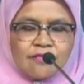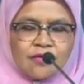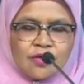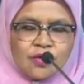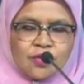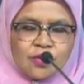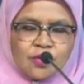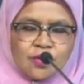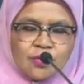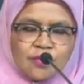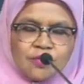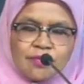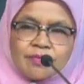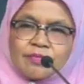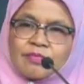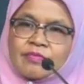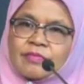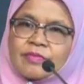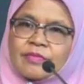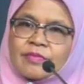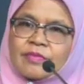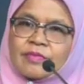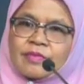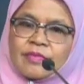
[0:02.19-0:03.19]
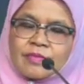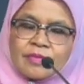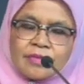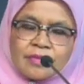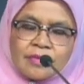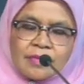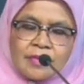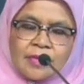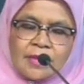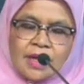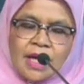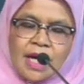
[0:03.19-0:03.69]
you.
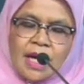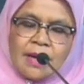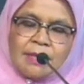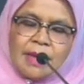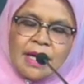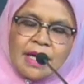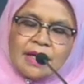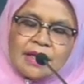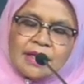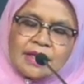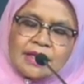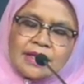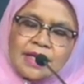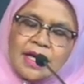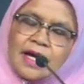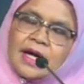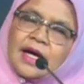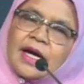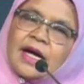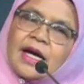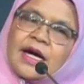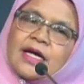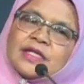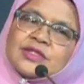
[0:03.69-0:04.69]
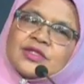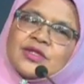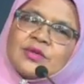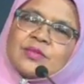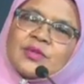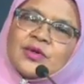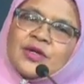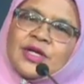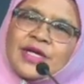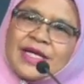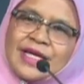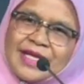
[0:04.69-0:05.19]
Habari ya
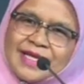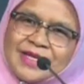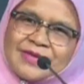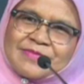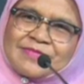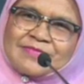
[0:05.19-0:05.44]
asubuhi.